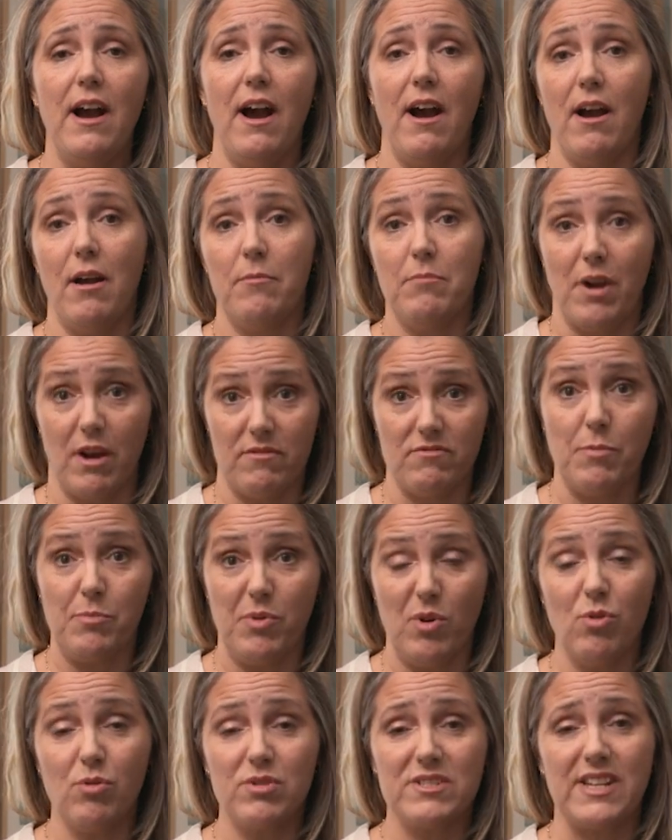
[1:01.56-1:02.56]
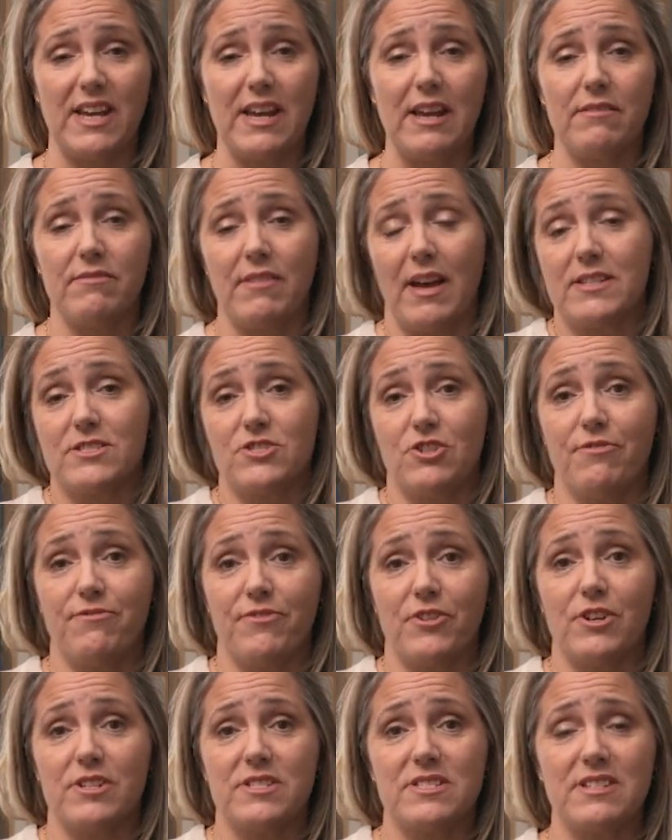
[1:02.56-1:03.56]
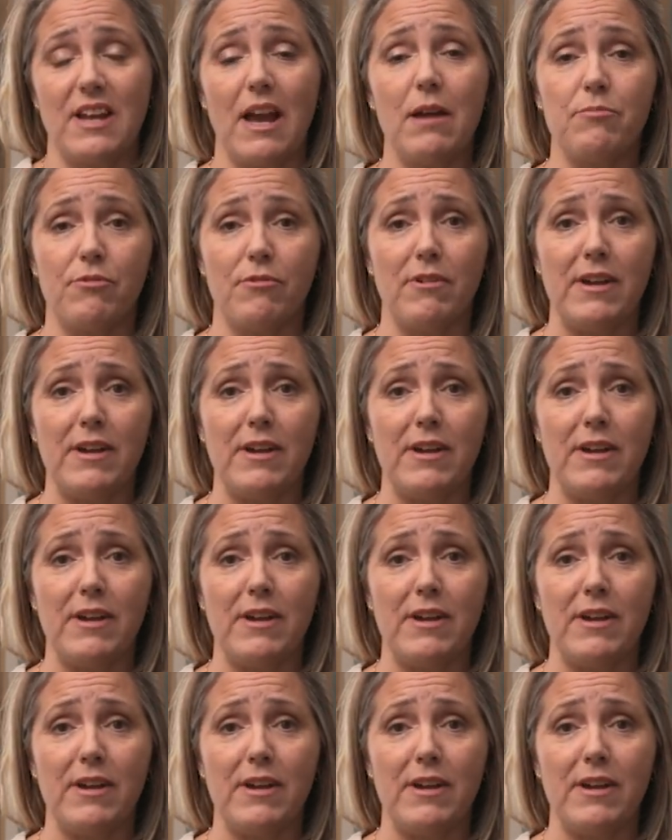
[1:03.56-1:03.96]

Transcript: and report it. That's your first step,